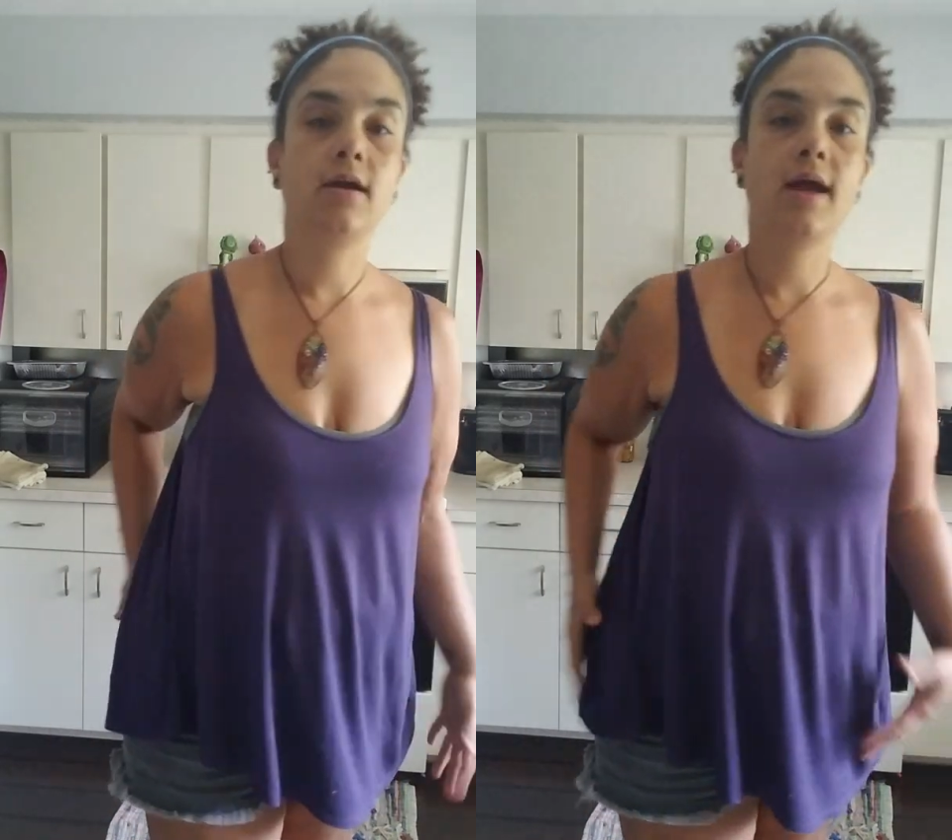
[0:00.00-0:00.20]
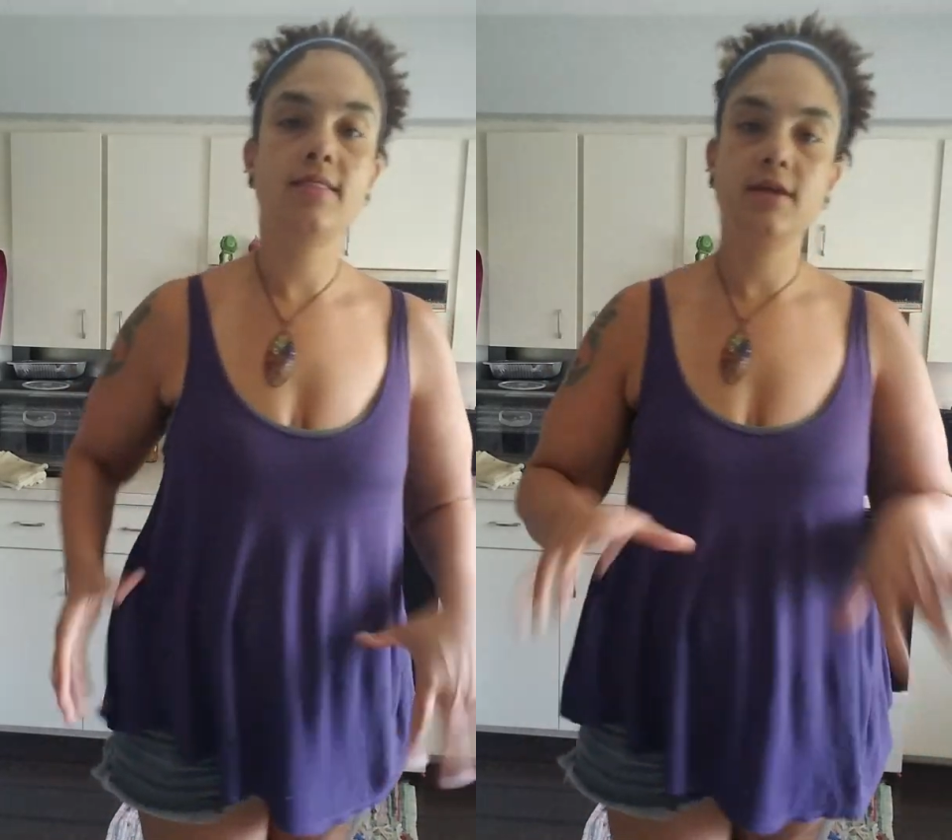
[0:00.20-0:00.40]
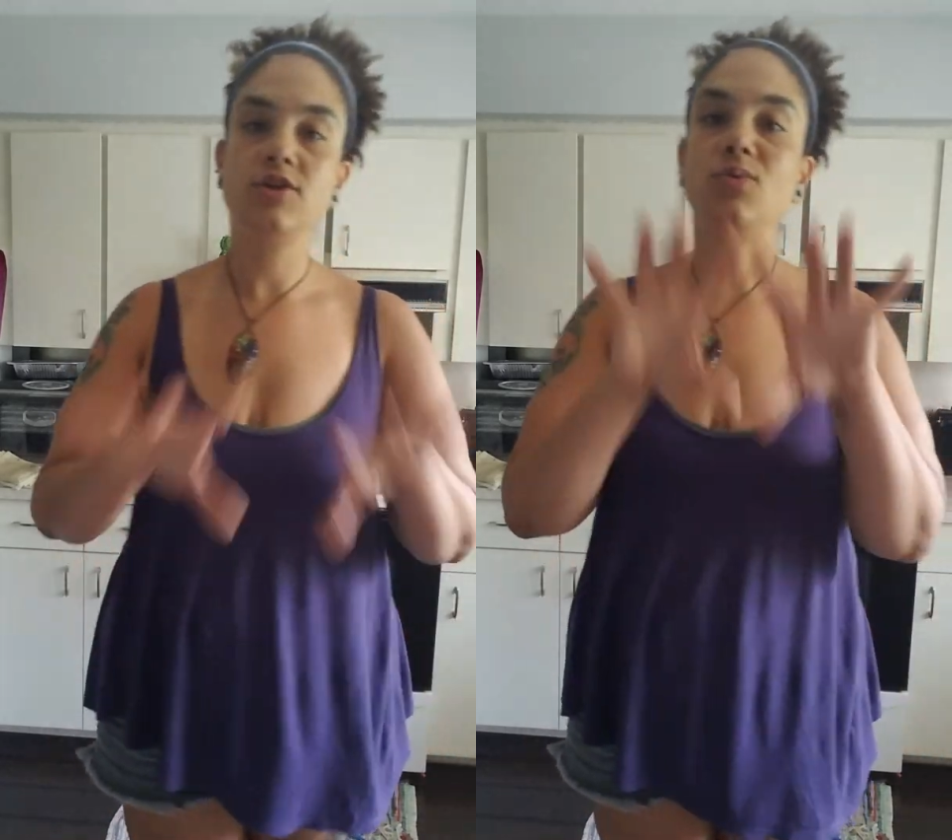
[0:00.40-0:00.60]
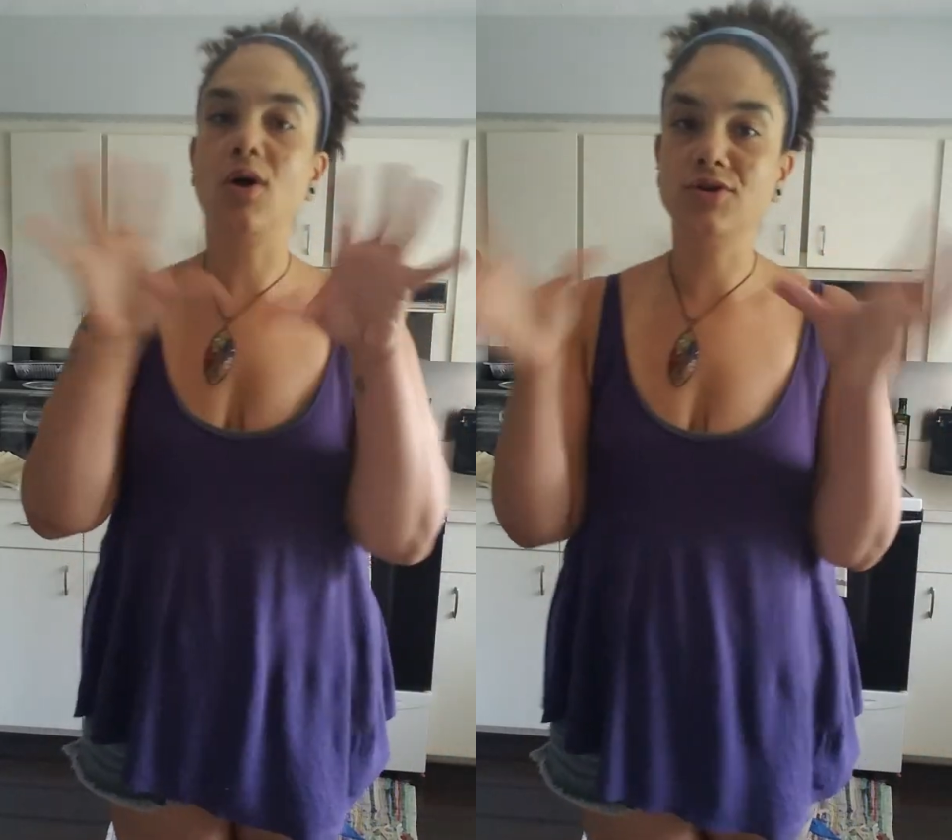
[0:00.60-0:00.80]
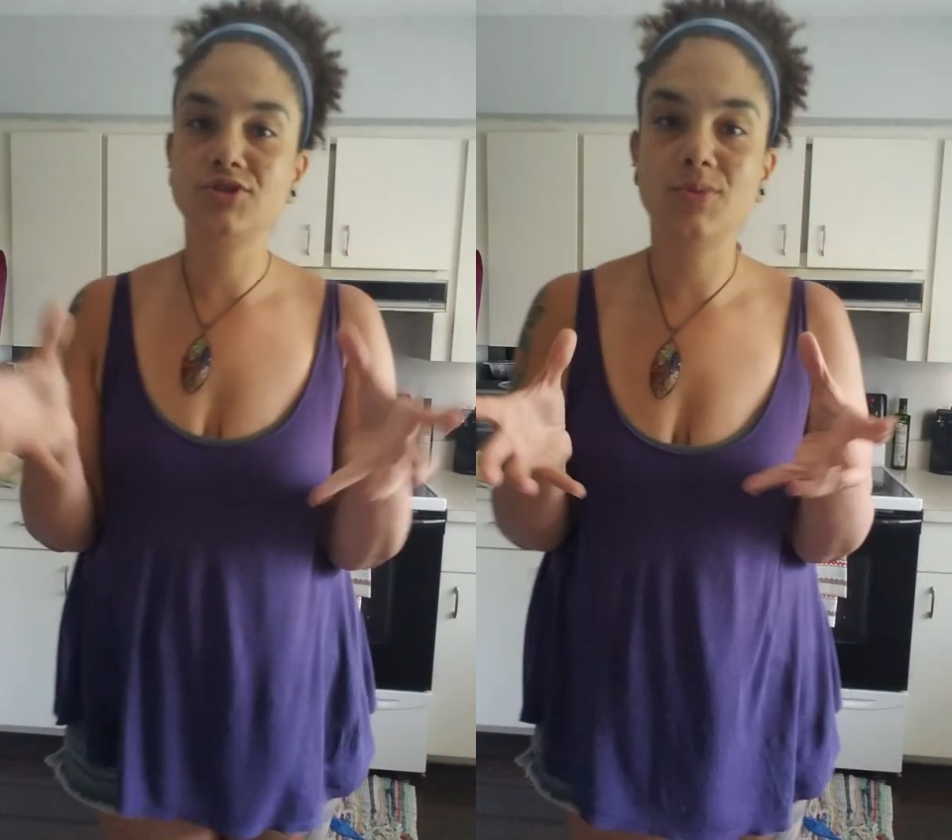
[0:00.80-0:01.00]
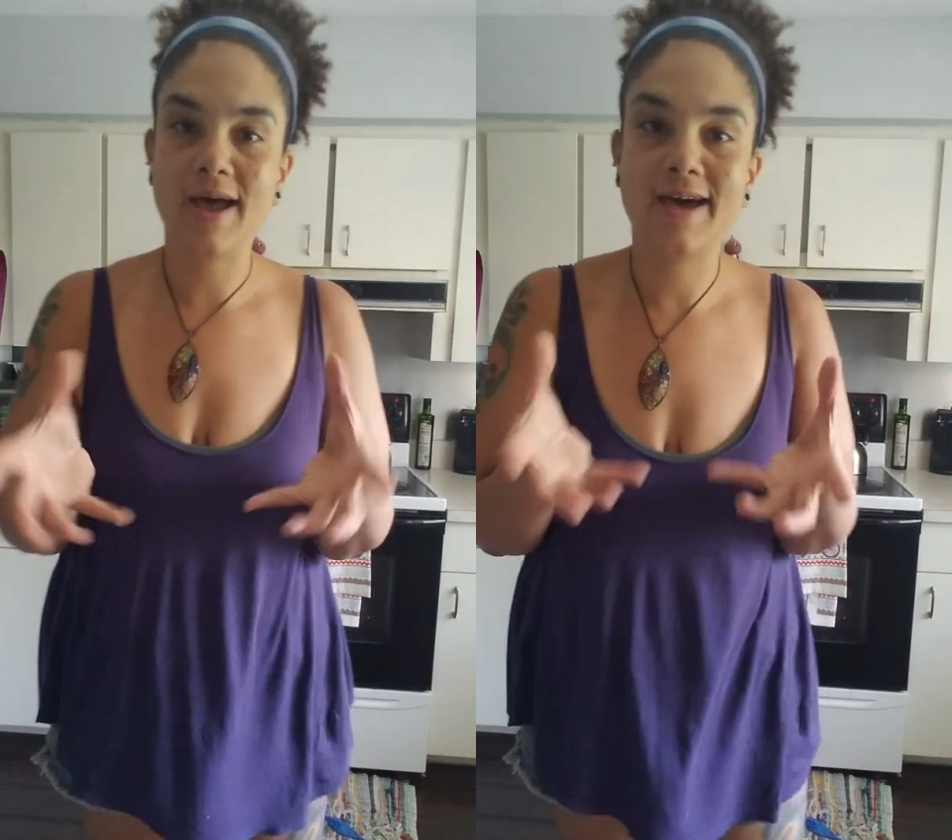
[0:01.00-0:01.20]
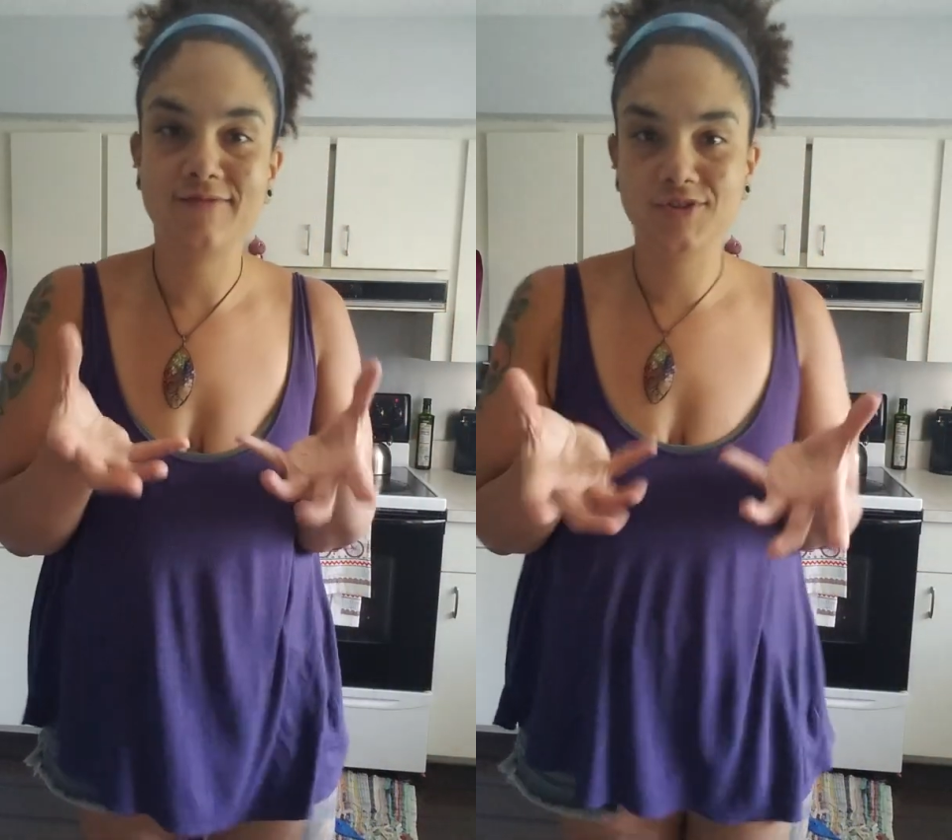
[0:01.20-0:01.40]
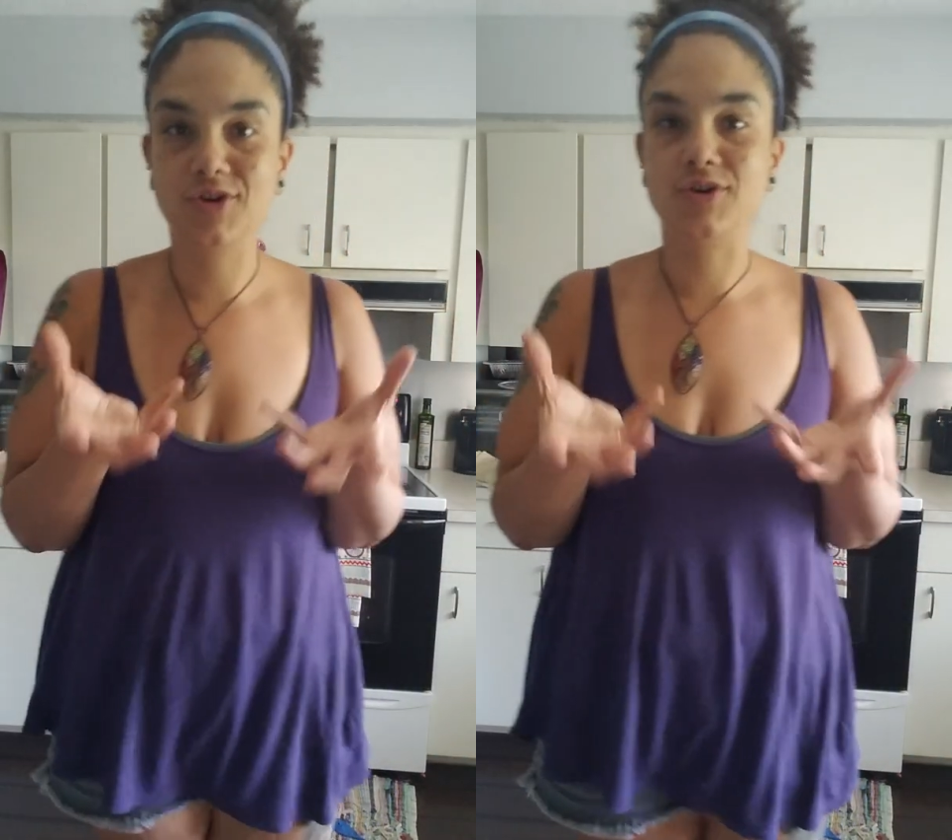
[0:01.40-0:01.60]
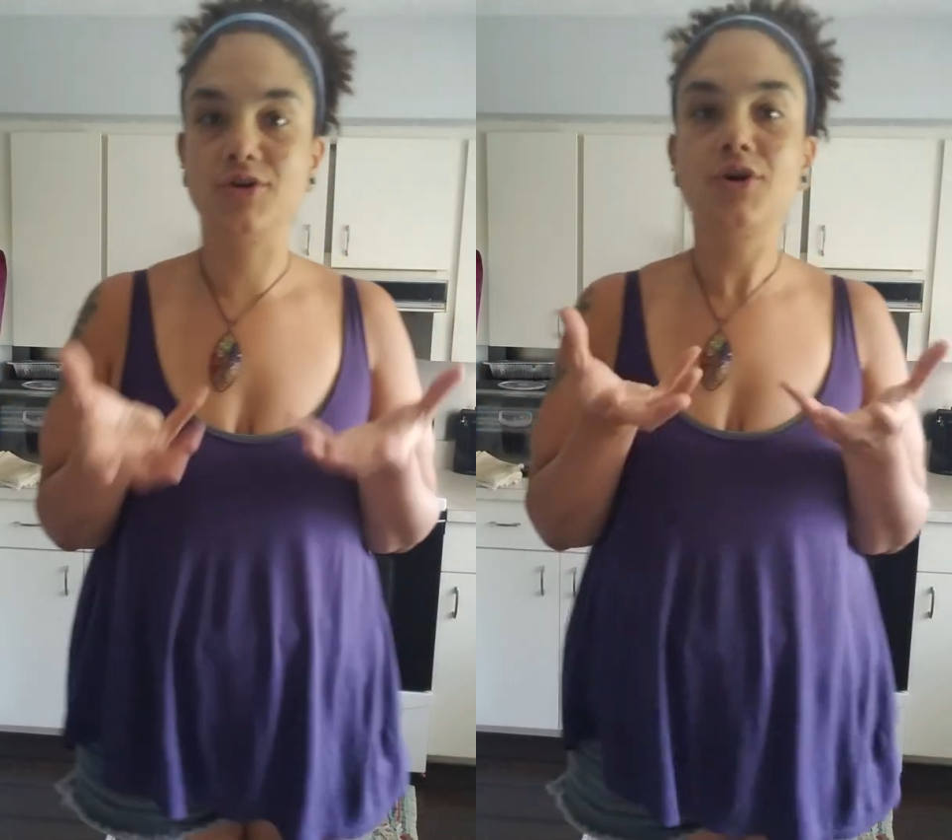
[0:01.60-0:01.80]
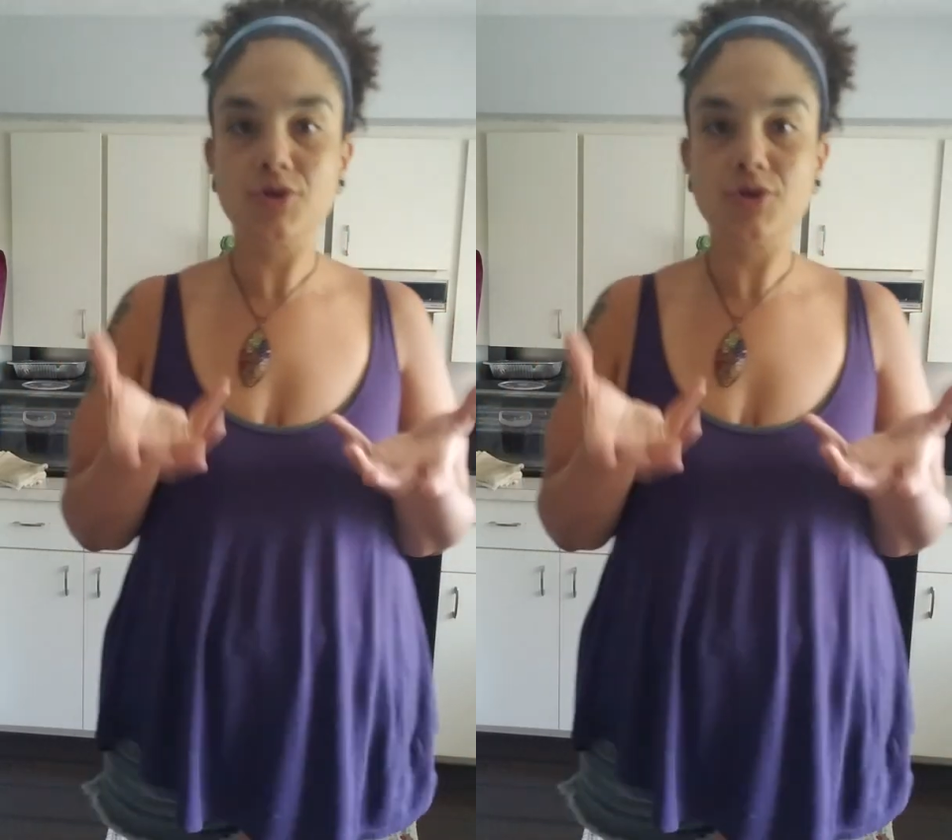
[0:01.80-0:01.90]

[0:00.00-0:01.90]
And then you also have your